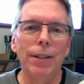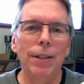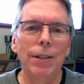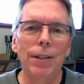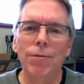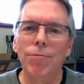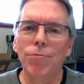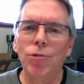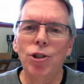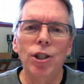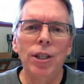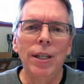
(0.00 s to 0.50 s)

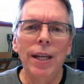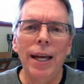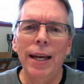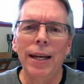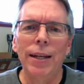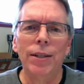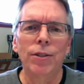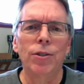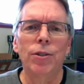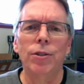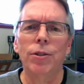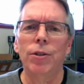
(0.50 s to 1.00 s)
Today is
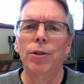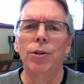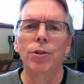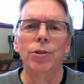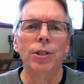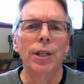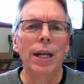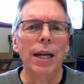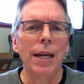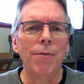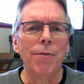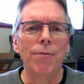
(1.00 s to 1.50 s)

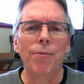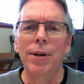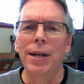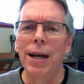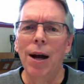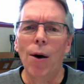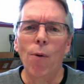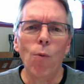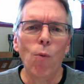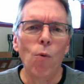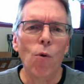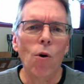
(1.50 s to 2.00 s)
Thursday. We got
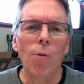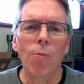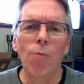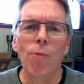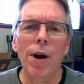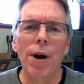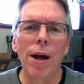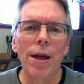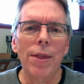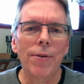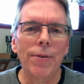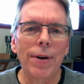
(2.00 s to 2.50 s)
warm
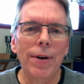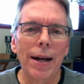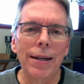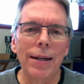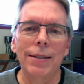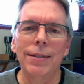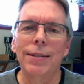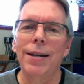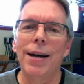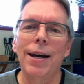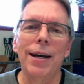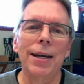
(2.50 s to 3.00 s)
weather
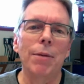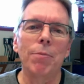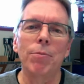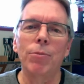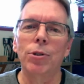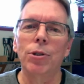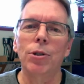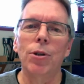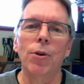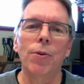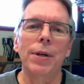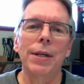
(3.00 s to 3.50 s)
outside. I'm
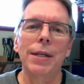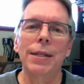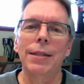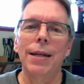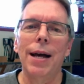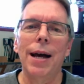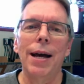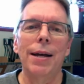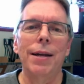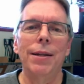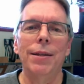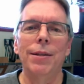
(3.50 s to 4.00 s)
so
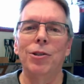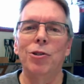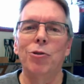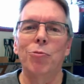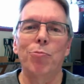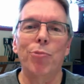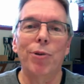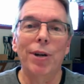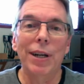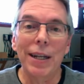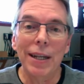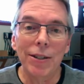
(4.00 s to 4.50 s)
excited that
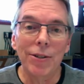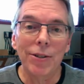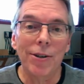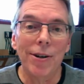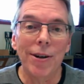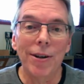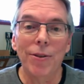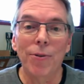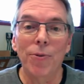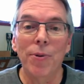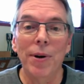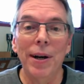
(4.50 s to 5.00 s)
spring is on the
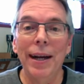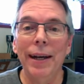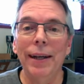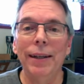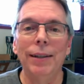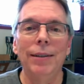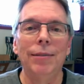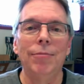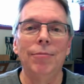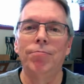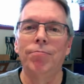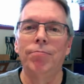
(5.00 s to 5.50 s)
way."
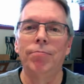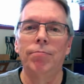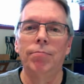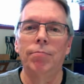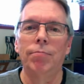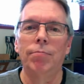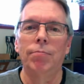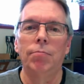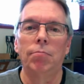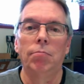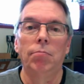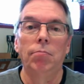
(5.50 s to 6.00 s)

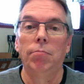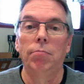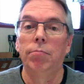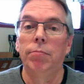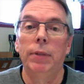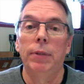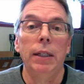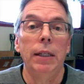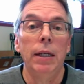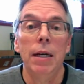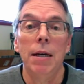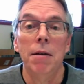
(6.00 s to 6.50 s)
The
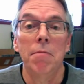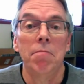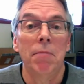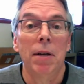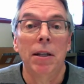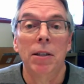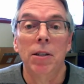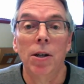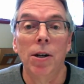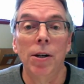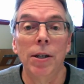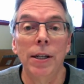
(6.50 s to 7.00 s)
end. That's
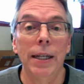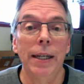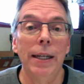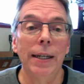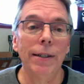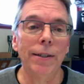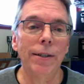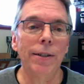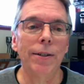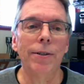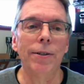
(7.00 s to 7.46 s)
all you need to do.